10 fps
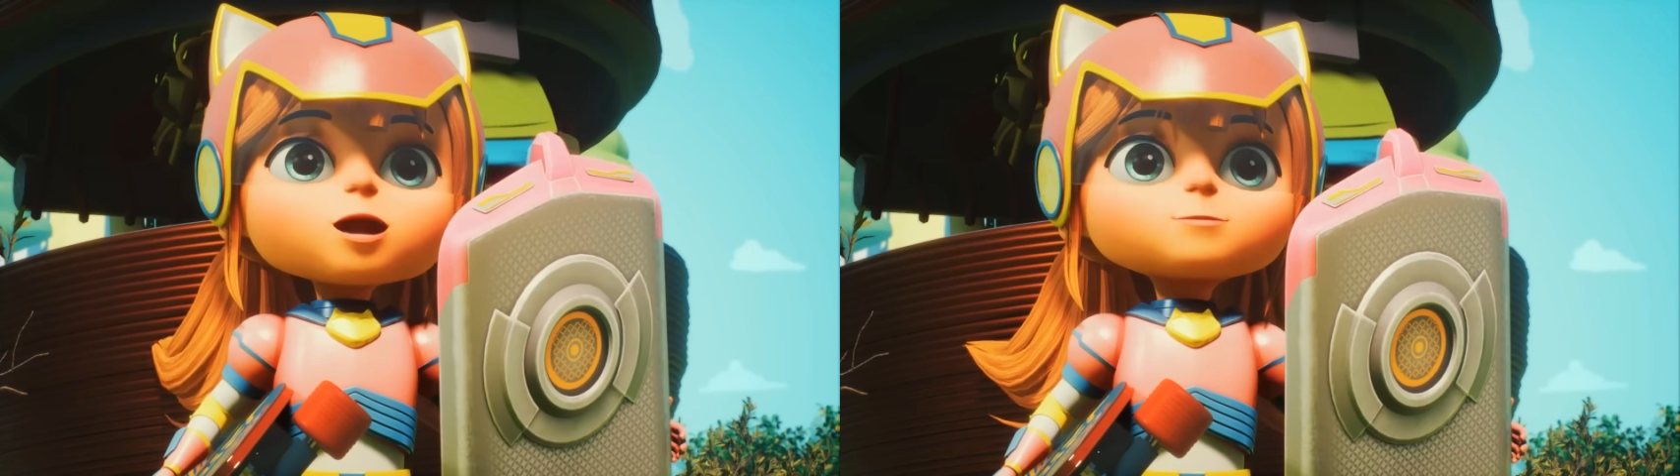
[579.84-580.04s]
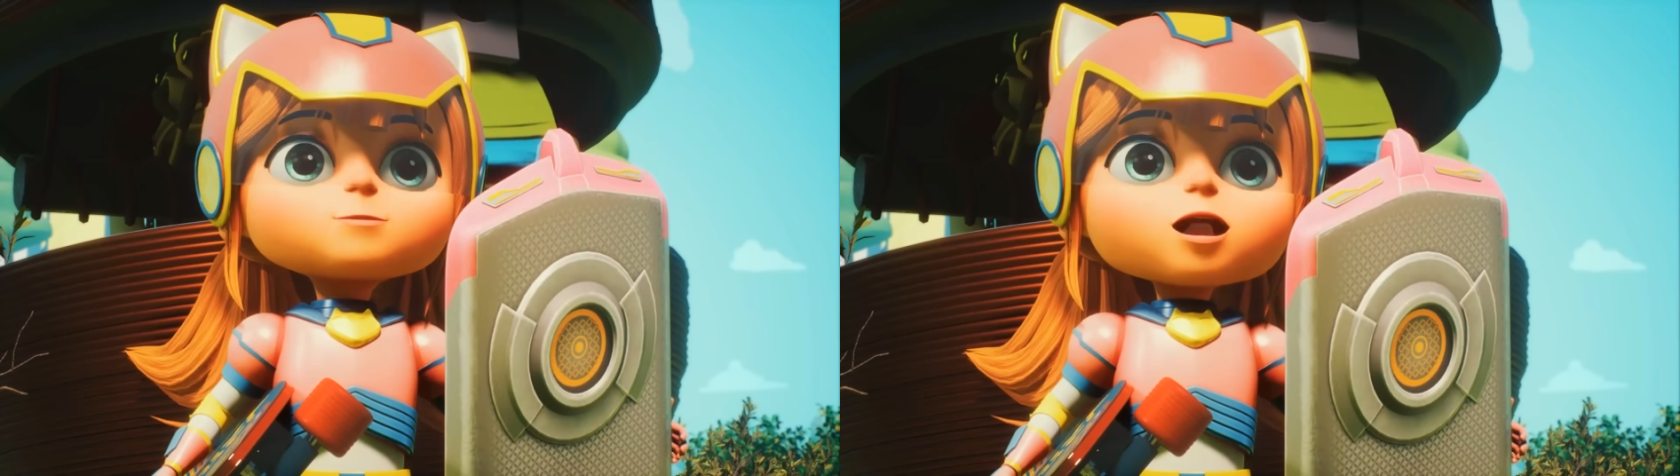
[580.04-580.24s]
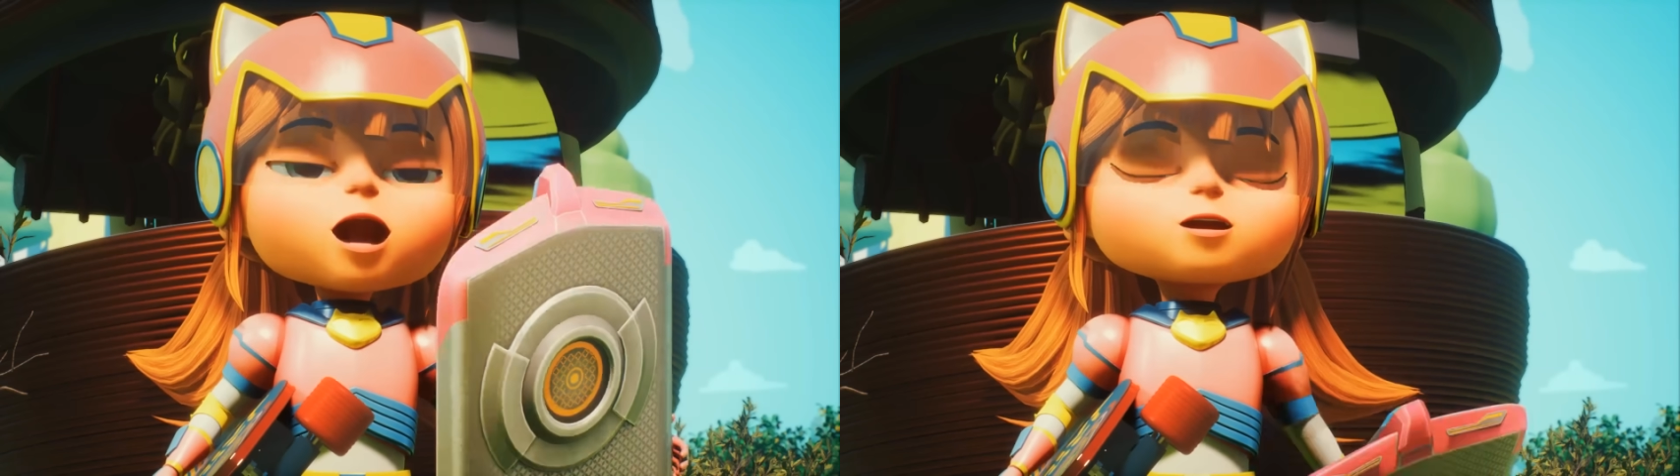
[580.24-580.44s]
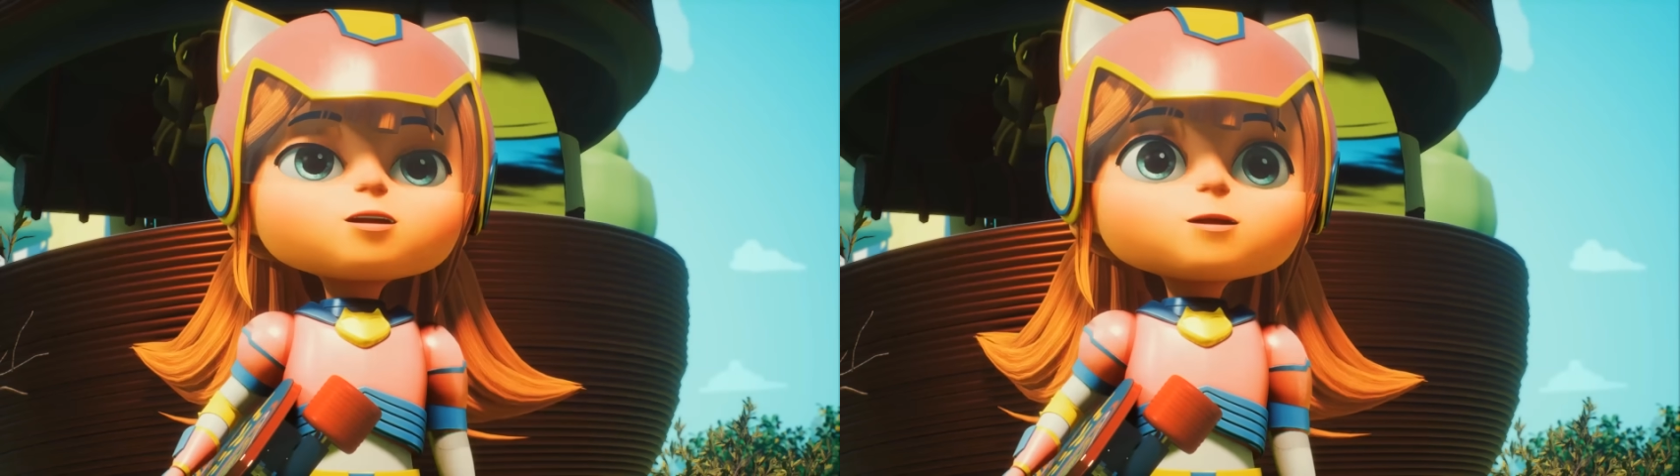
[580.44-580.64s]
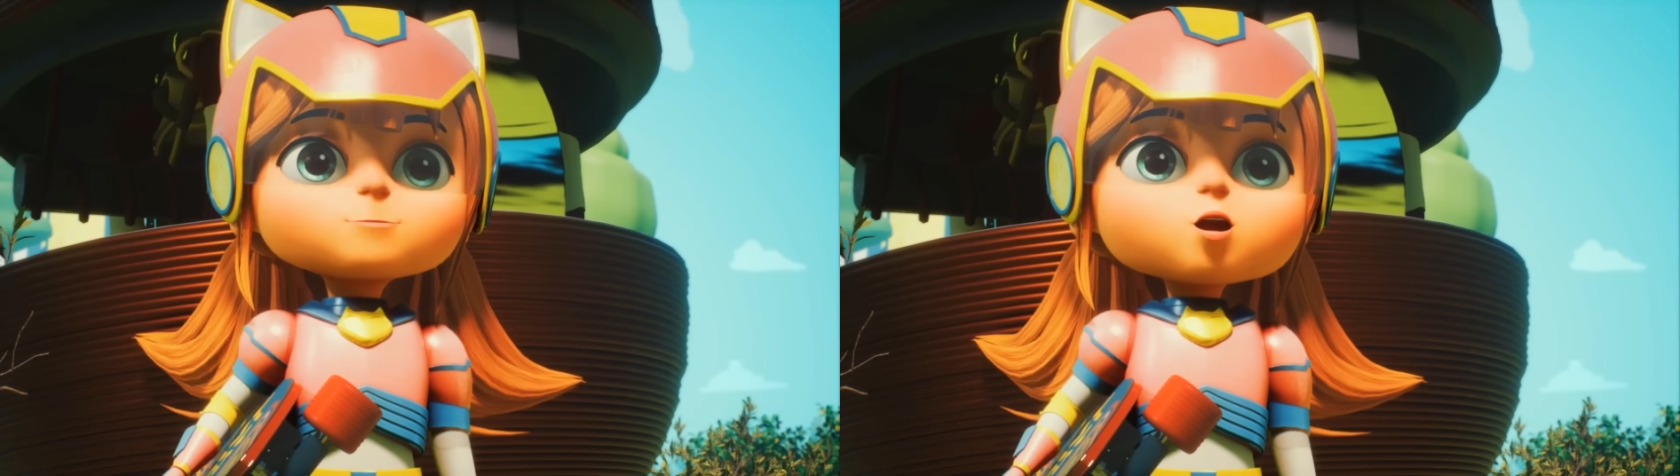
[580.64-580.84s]
saved the
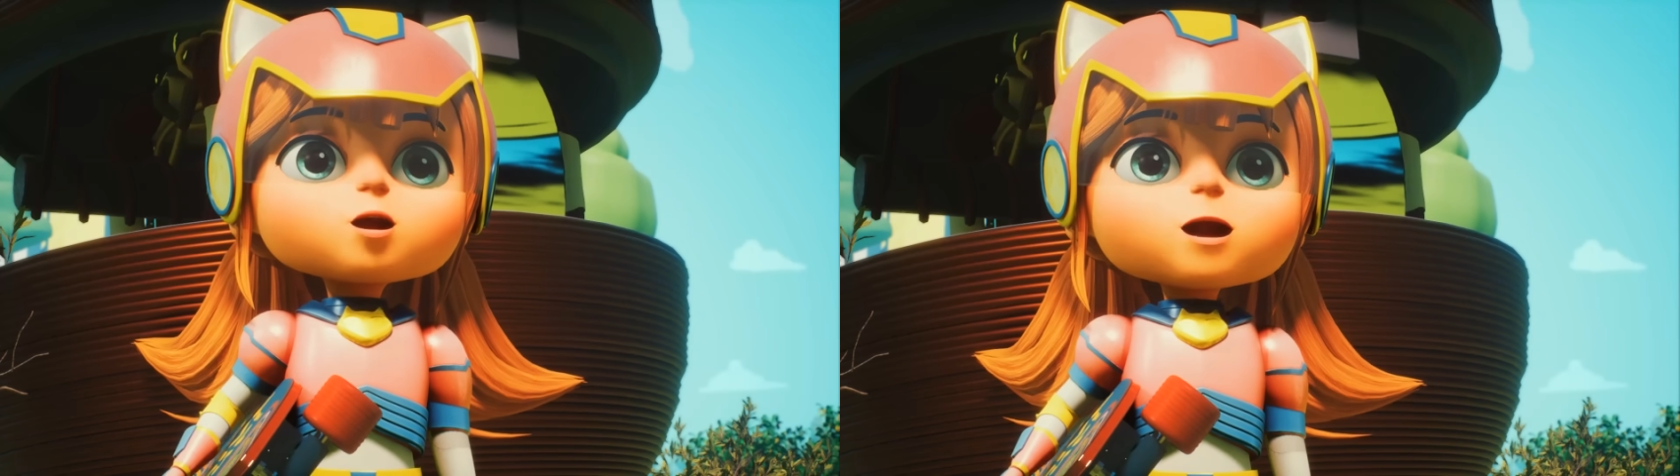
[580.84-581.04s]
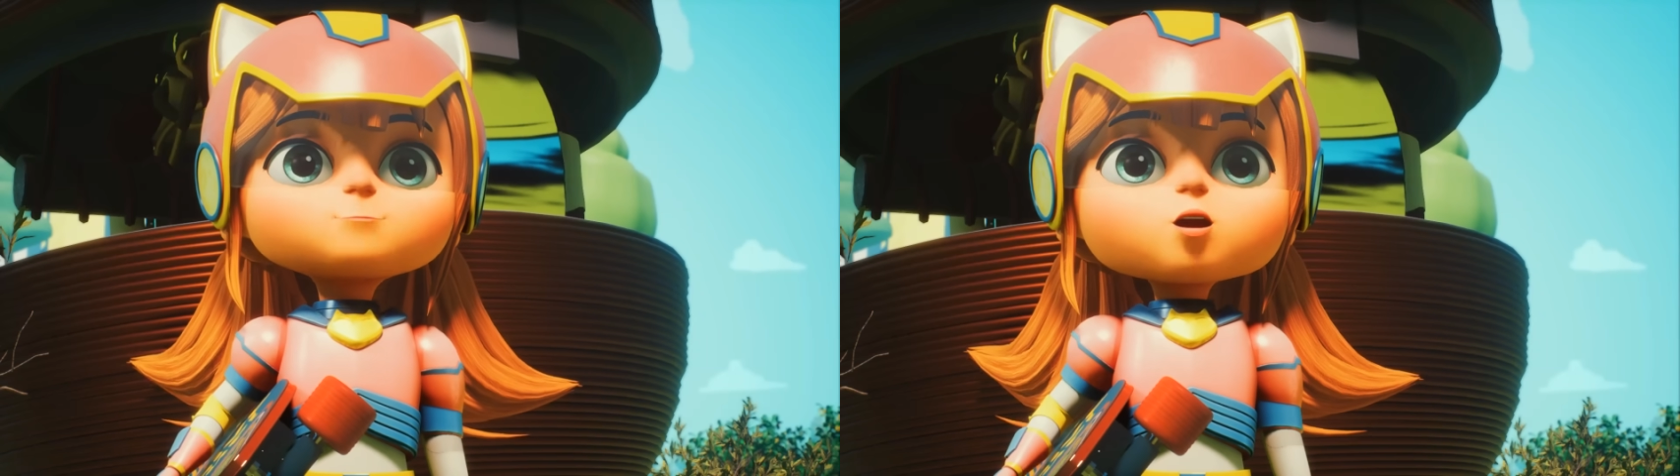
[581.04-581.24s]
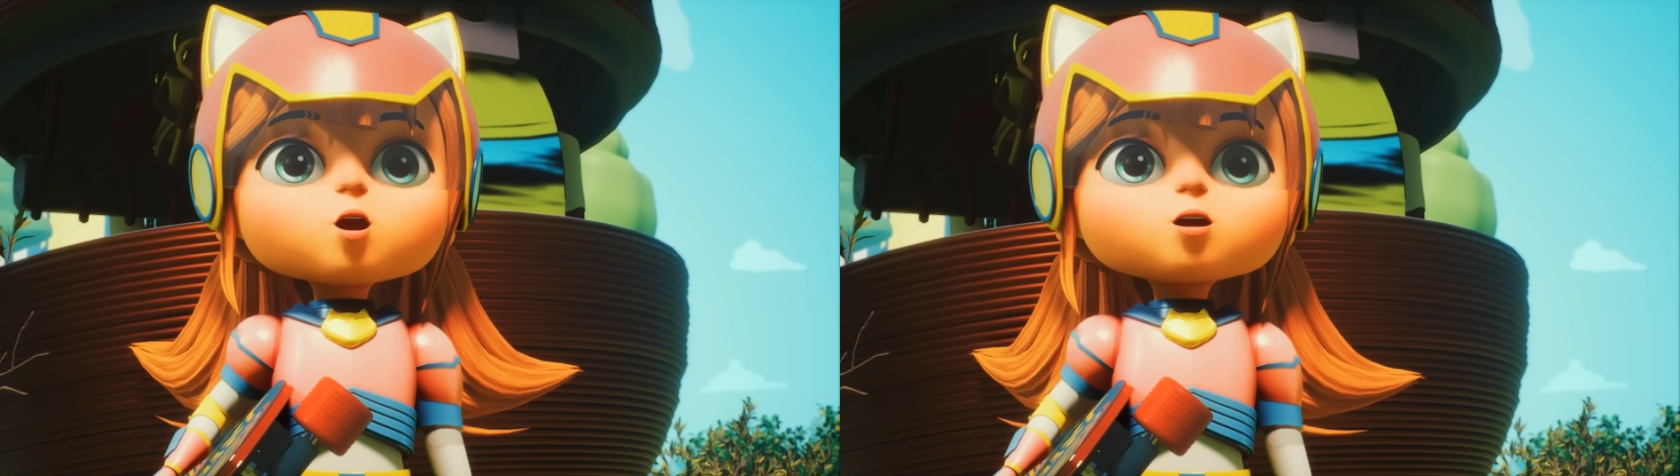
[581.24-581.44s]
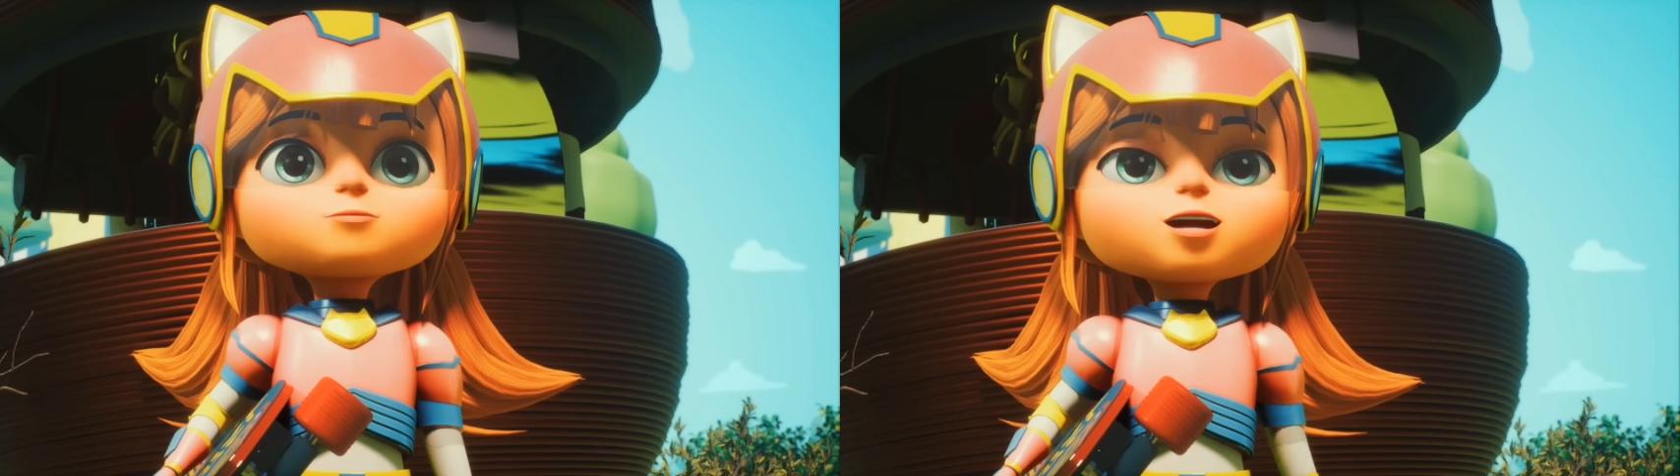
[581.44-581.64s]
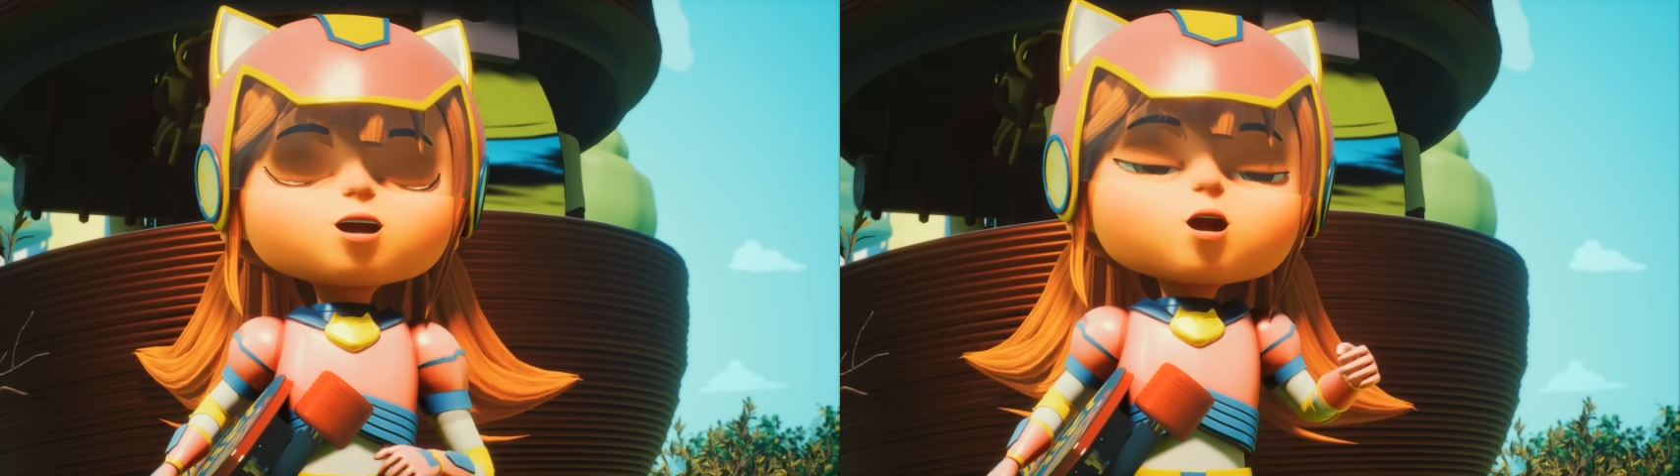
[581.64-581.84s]
day, but why
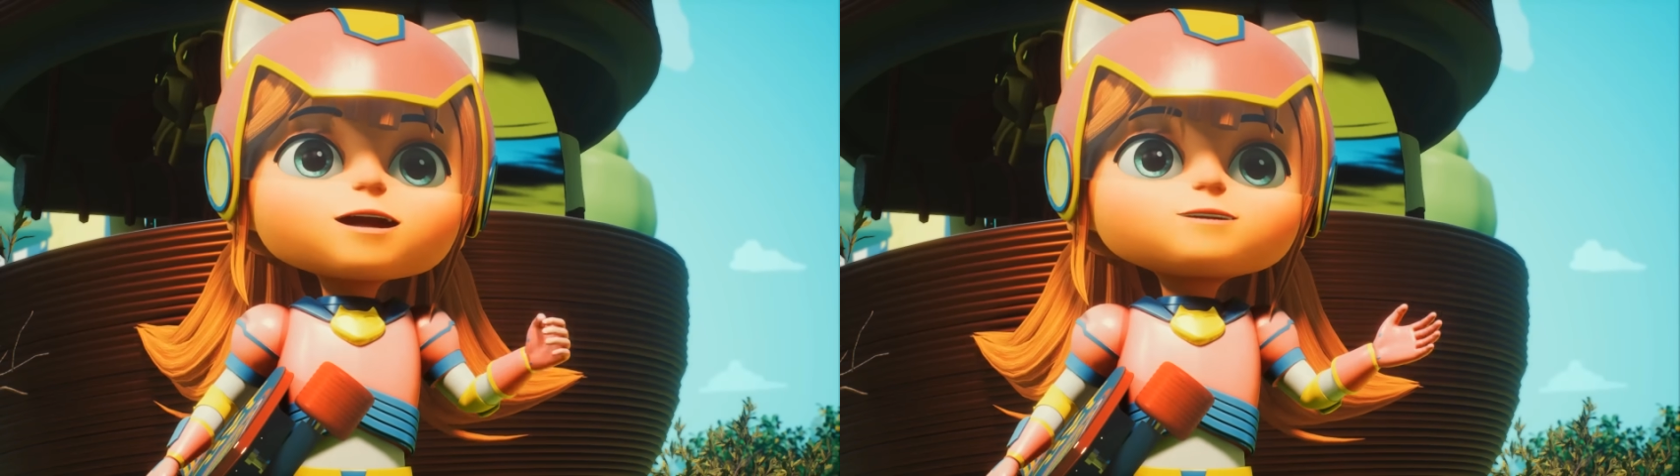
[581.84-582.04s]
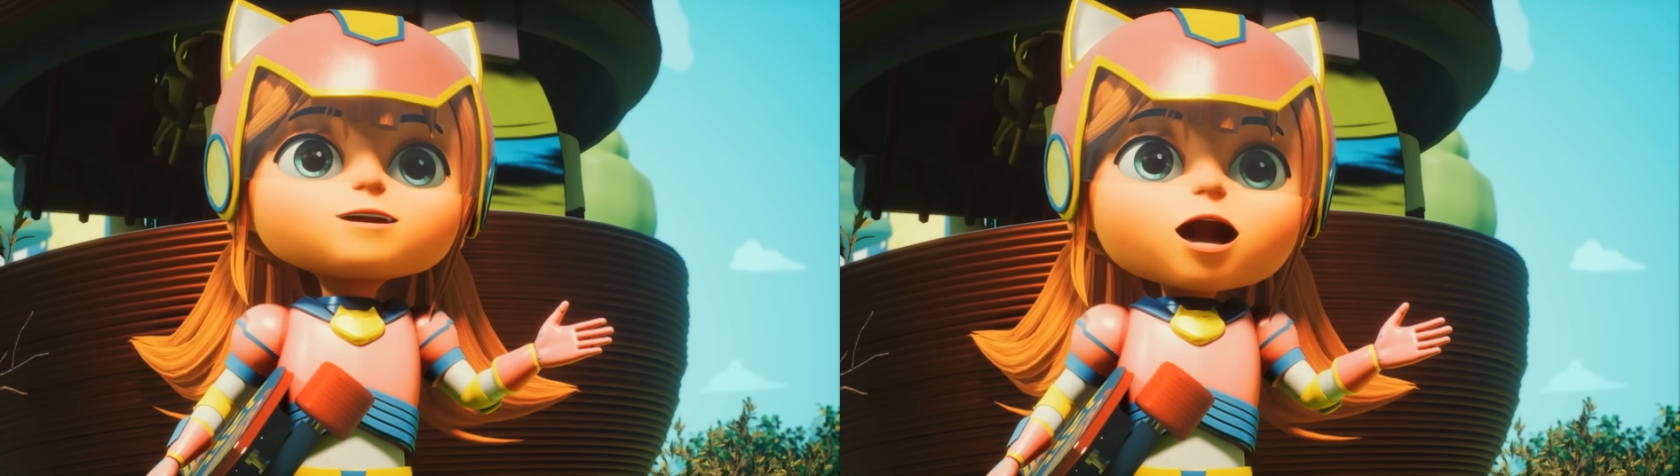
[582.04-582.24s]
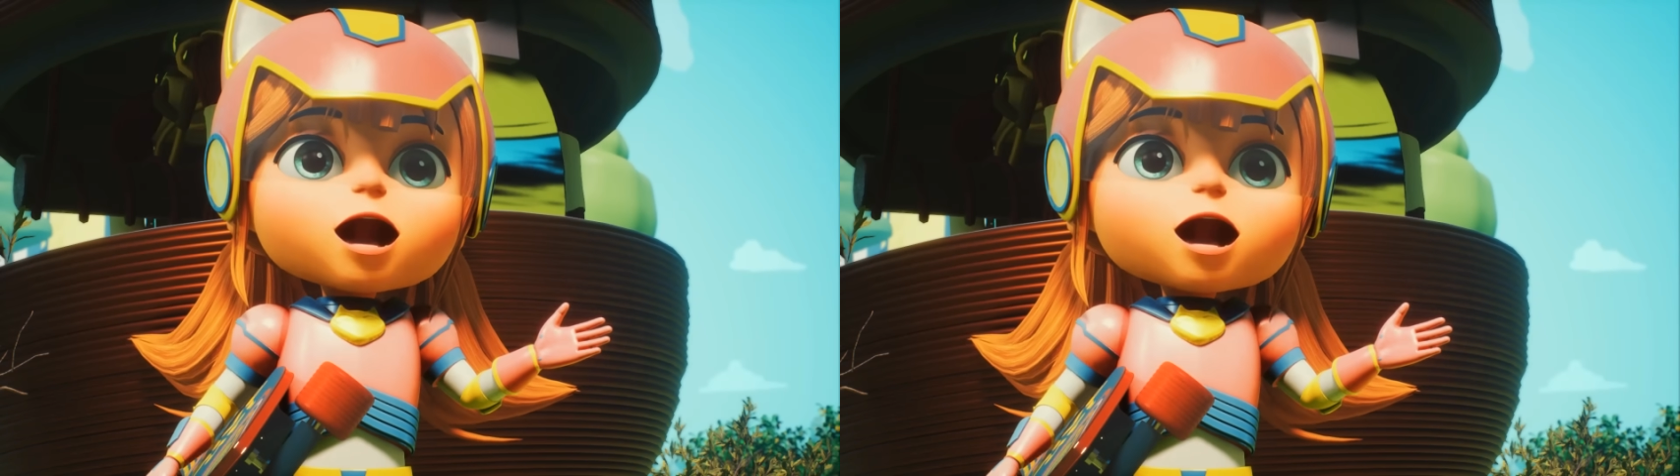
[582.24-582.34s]
roll when you can